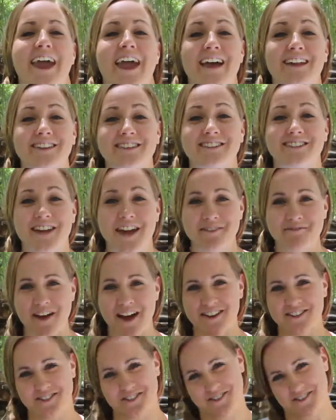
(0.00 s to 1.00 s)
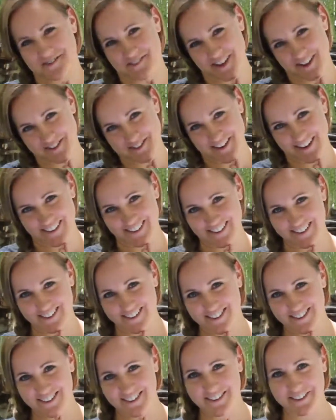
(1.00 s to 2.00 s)
and stay magical, my
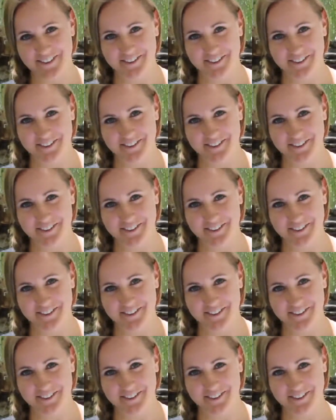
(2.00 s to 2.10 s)
friends.